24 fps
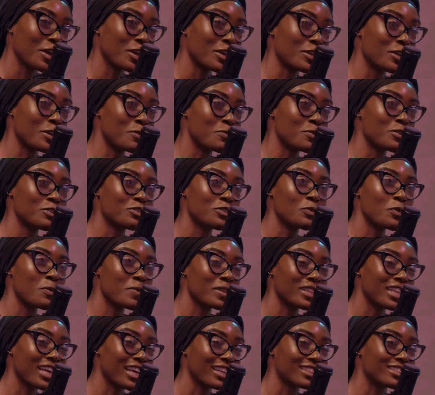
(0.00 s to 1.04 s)
You know, beautiful
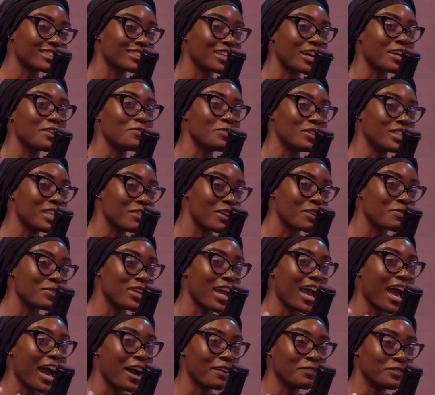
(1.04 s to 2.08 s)
women, they excite me, they make me
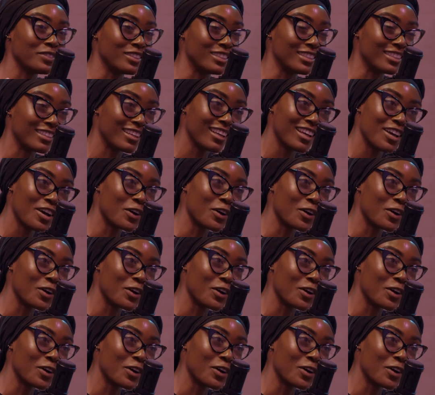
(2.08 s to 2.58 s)
happy.